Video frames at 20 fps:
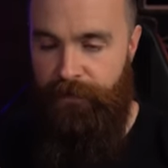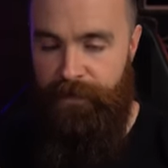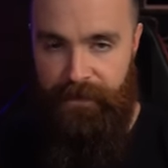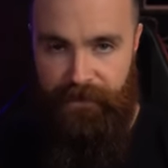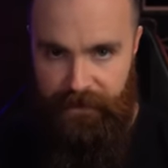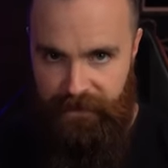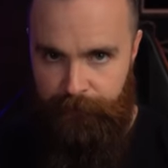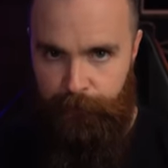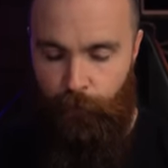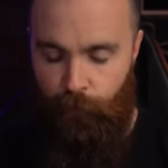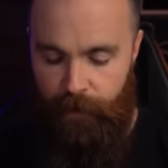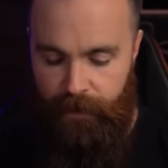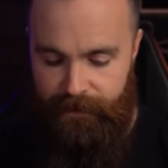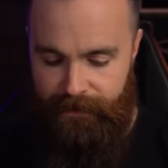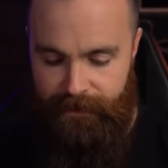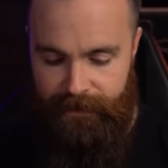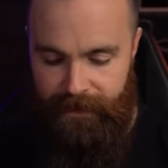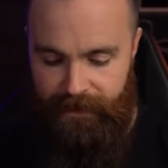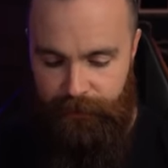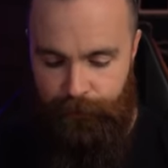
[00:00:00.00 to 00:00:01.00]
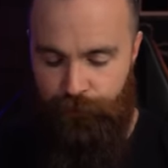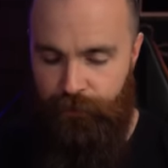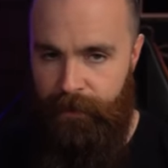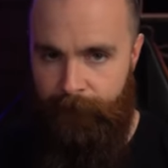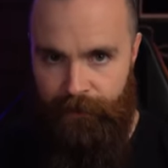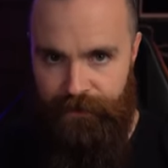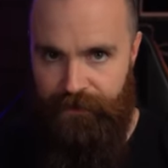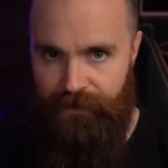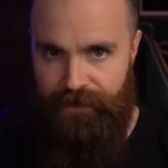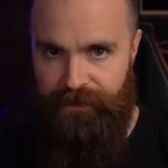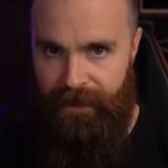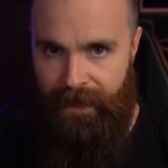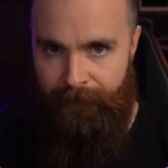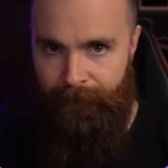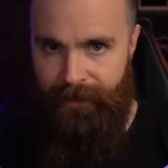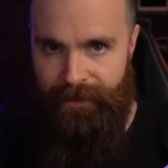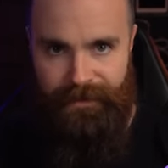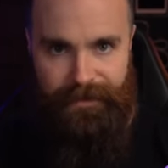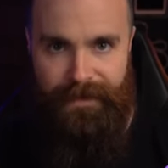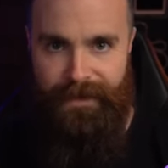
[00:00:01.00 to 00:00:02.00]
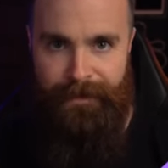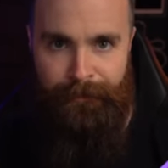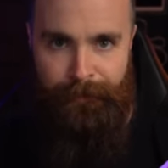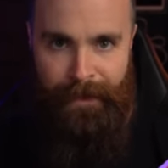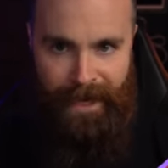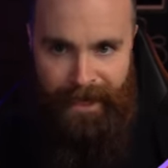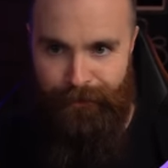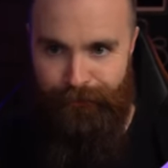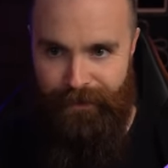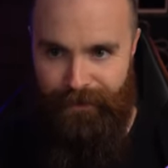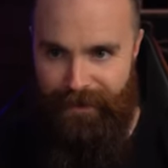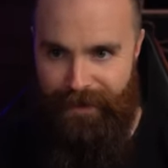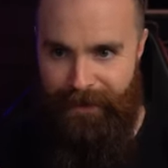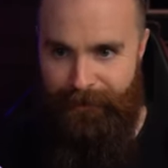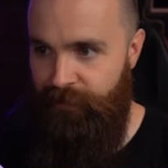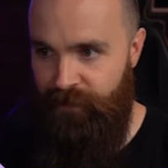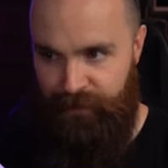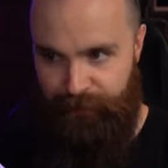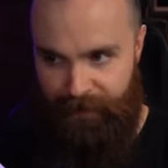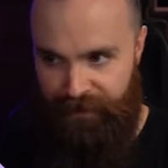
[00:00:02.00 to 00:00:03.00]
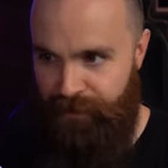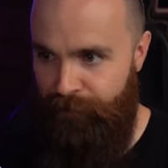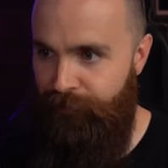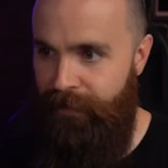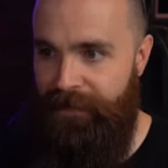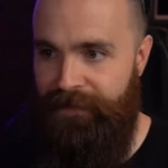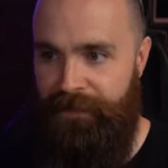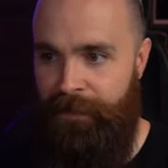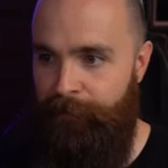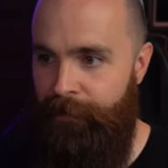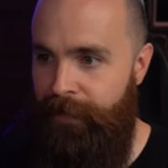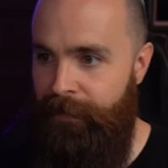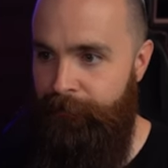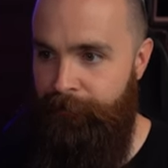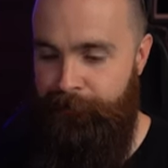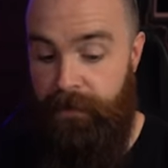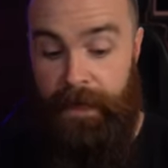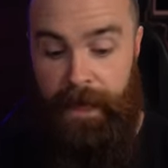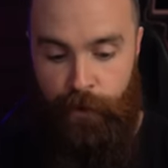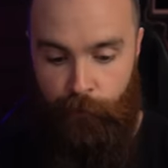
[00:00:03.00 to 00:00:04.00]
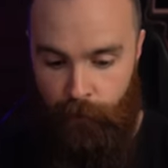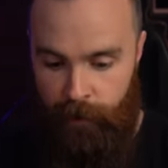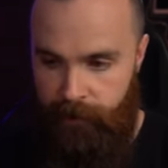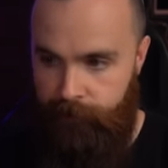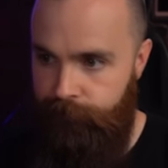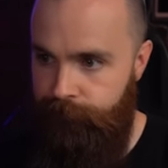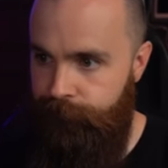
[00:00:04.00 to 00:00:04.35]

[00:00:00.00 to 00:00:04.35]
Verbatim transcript: And at this point, it's pretty much the same as the MACVLAN. You'll specify subnet, gateway,